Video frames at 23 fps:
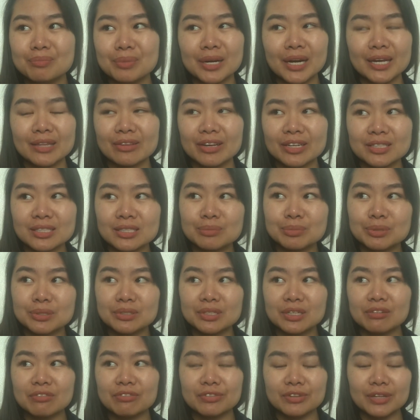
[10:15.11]
but I'd like to
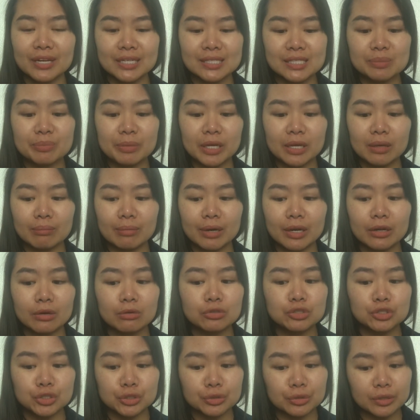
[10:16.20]
believe that speaking my own
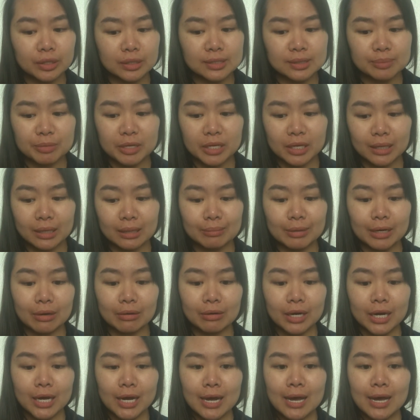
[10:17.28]
truth and speaking about